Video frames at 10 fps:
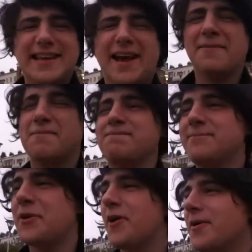Yeah.
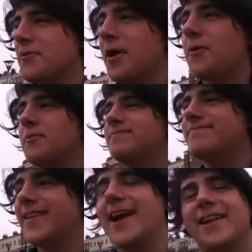All right. Well.
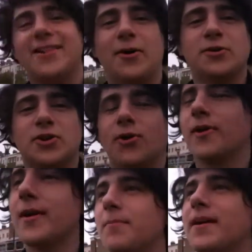Long
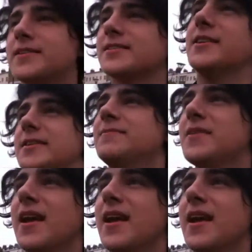story, basically.